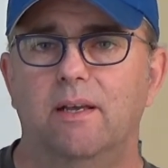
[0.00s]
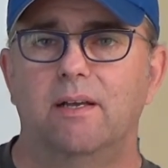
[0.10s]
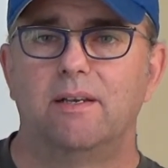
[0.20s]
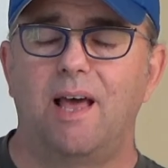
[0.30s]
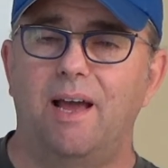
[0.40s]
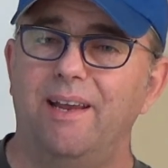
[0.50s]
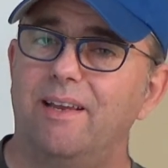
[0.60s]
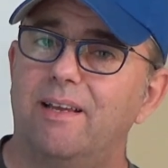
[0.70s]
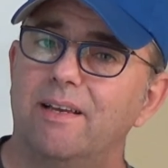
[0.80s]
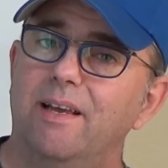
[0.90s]

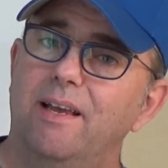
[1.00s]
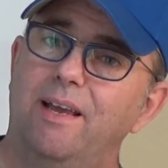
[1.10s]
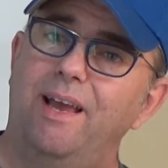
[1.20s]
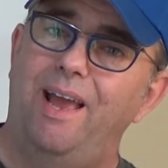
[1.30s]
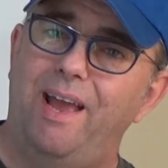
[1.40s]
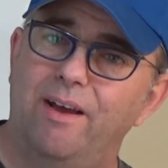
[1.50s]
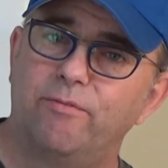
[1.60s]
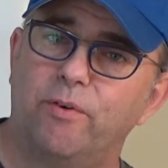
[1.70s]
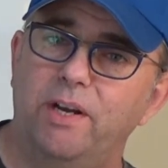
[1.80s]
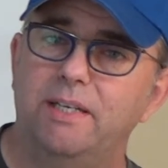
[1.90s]
Like
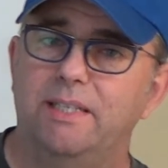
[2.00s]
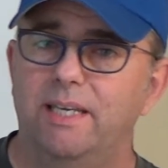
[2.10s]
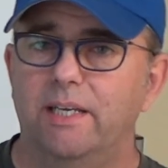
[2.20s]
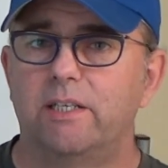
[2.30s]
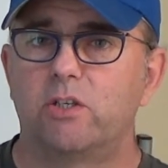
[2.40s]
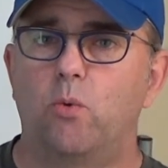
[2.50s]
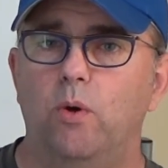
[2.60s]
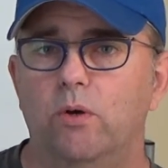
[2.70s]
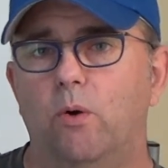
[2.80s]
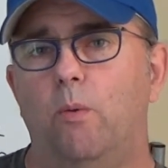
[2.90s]
every disk
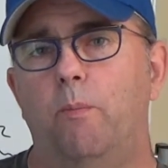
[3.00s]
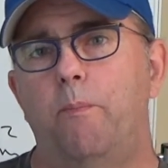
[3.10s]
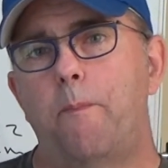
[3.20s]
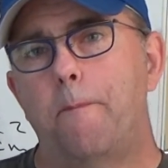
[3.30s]
will